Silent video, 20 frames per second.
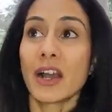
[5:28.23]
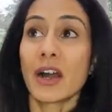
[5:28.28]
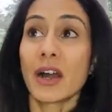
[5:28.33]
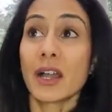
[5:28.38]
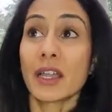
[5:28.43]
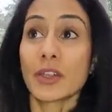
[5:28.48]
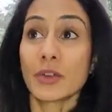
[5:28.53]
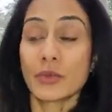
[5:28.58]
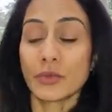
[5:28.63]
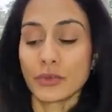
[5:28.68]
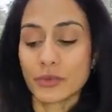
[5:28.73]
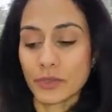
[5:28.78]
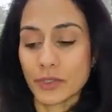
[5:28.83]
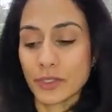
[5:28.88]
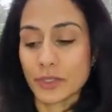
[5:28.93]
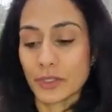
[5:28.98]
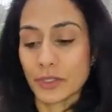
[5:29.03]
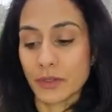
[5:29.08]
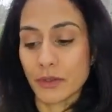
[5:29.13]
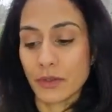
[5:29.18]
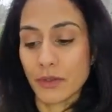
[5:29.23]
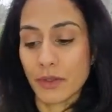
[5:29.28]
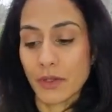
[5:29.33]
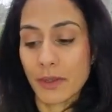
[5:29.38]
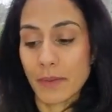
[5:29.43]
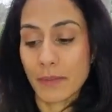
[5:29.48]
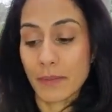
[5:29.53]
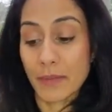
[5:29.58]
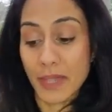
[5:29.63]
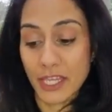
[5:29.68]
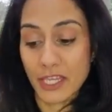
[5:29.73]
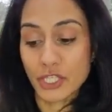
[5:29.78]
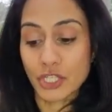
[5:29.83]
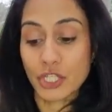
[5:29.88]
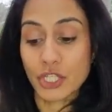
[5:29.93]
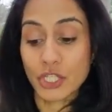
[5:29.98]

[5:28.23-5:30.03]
I also made